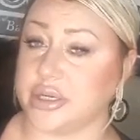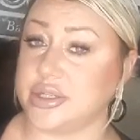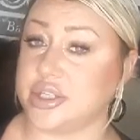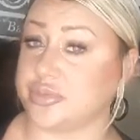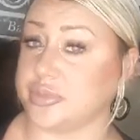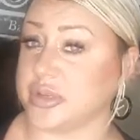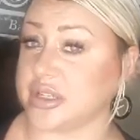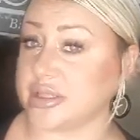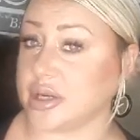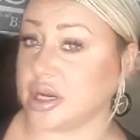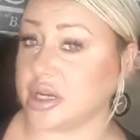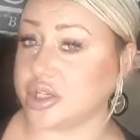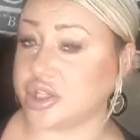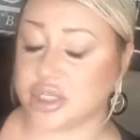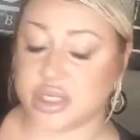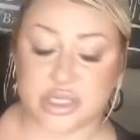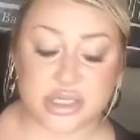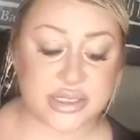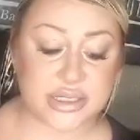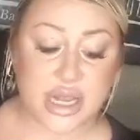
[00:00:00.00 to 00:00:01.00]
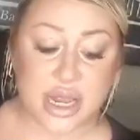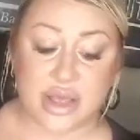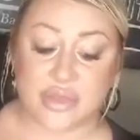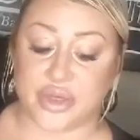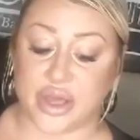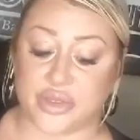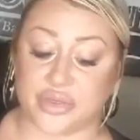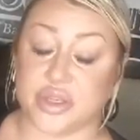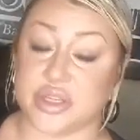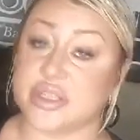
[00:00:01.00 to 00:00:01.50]
massages, that
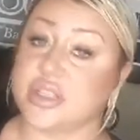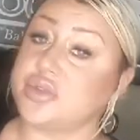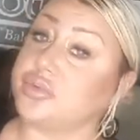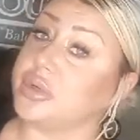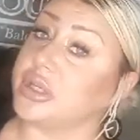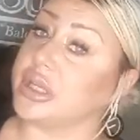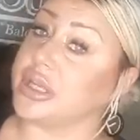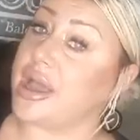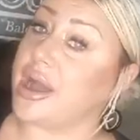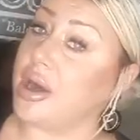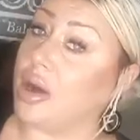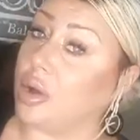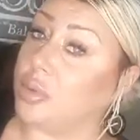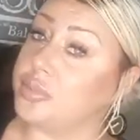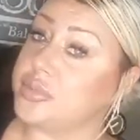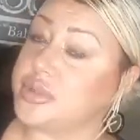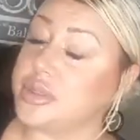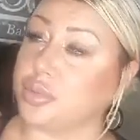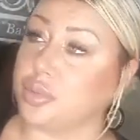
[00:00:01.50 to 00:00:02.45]
this really helped.